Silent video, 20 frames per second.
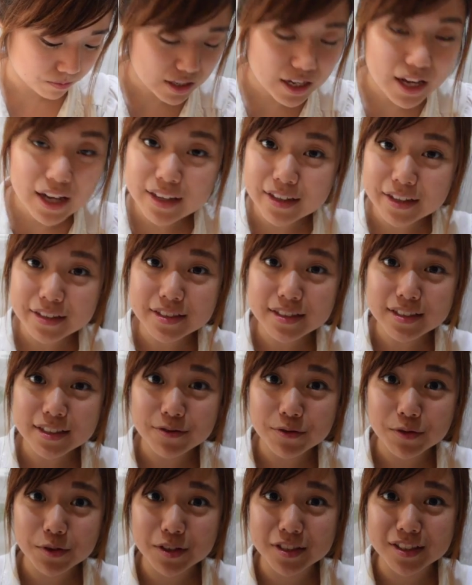yeah, that's
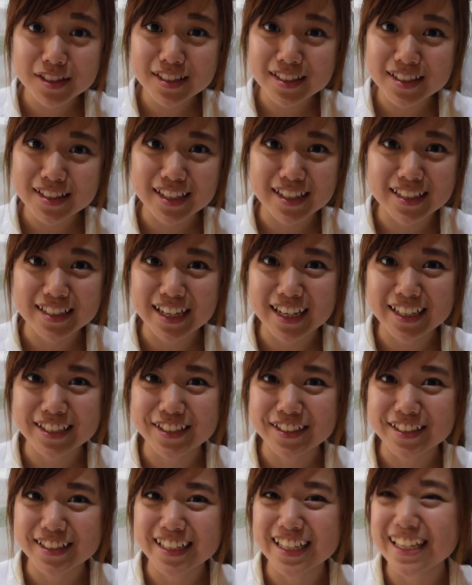it for the dislikes
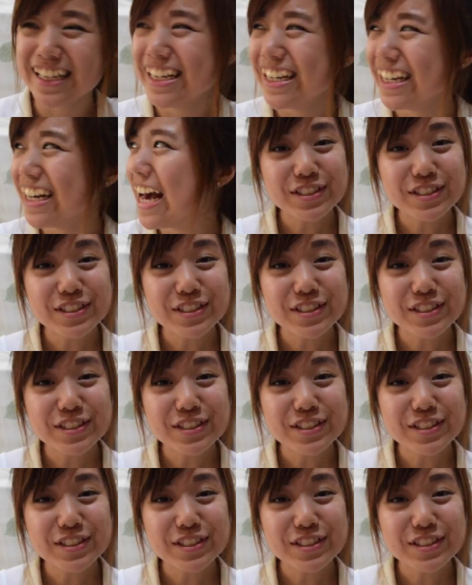actually.